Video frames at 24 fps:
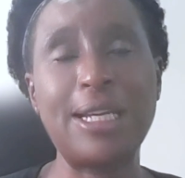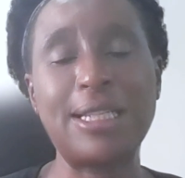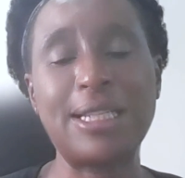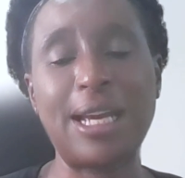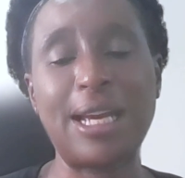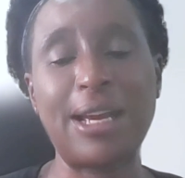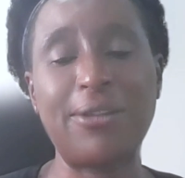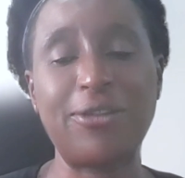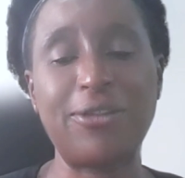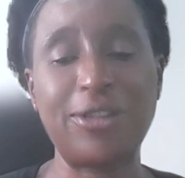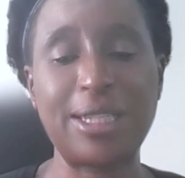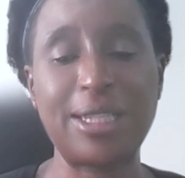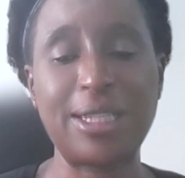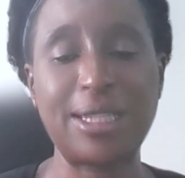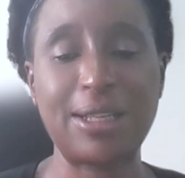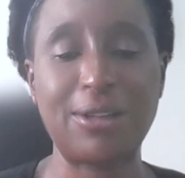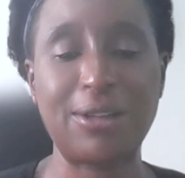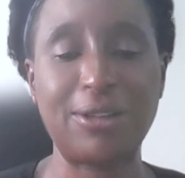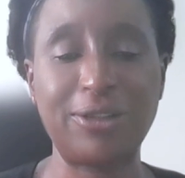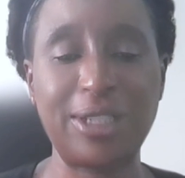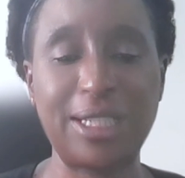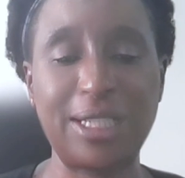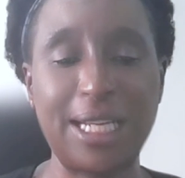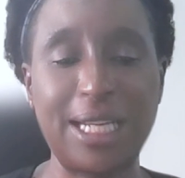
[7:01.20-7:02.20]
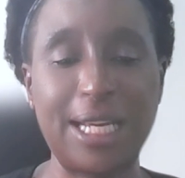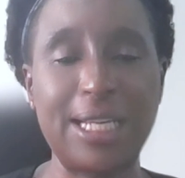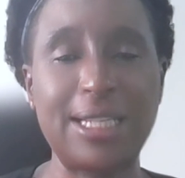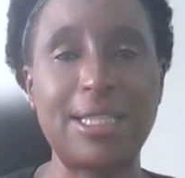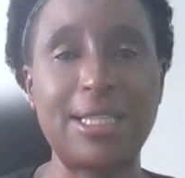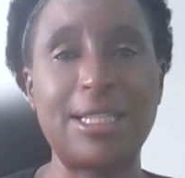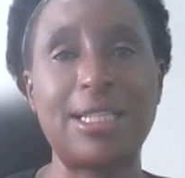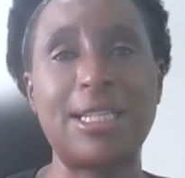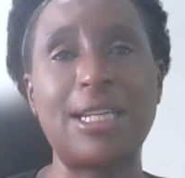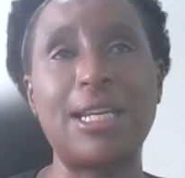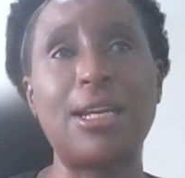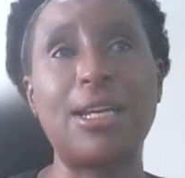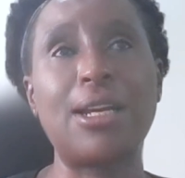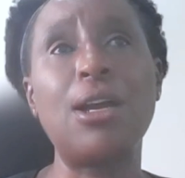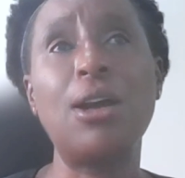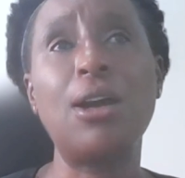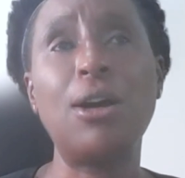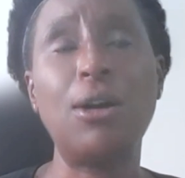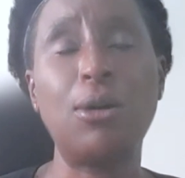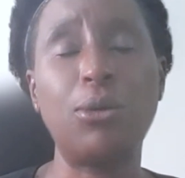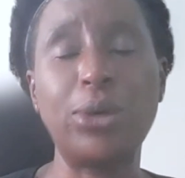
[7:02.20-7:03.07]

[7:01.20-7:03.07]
HIV self-testing.